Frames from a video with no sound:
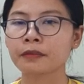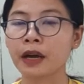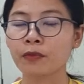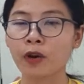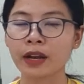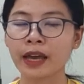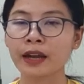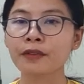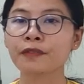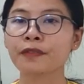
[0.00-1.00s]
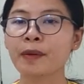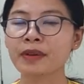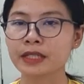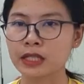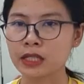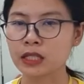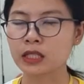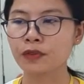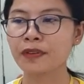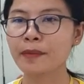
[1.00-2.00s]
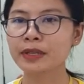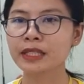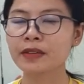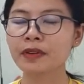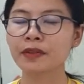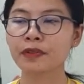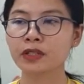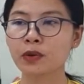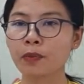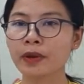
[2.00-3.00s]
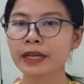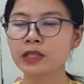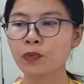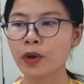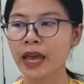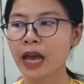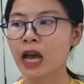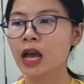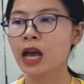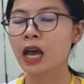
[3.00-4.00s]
and what and pharmacy. So pharmacy we refer to a place where